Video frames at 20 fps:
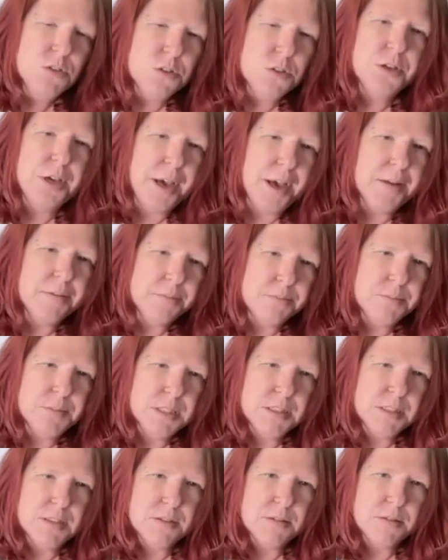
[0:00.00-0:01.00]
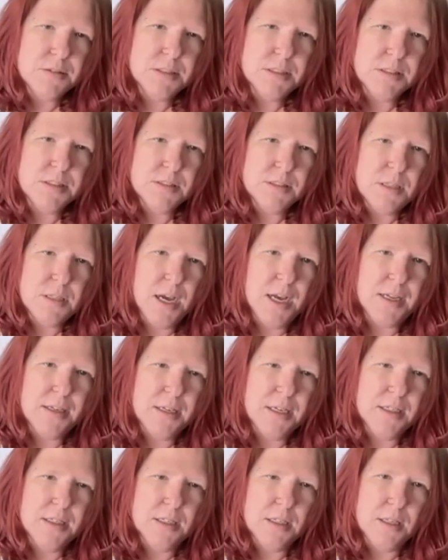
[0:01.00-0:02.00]
so, yeah, it's a lot,
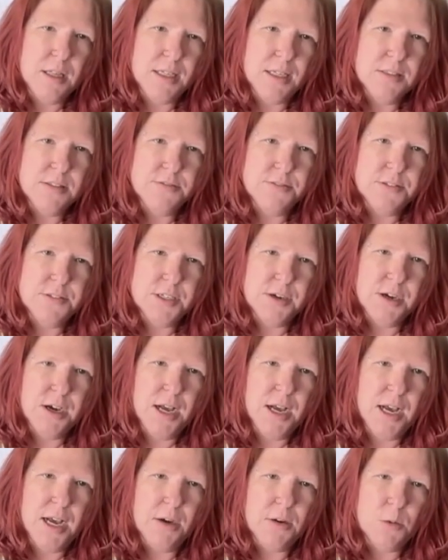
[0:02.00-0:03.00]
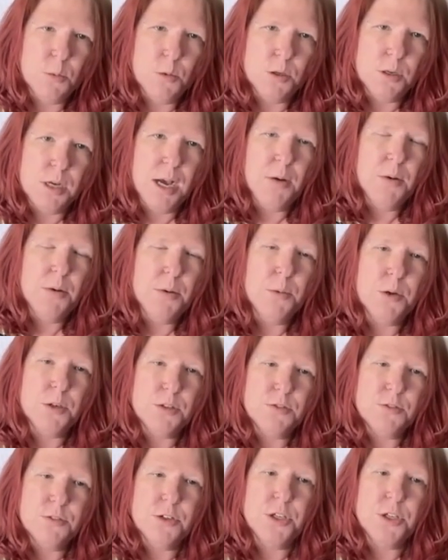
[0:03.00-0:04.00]
and a lot to figure out how it
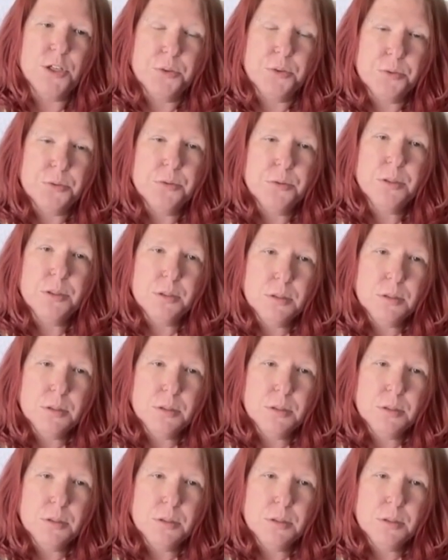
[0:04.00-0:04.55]
works for you.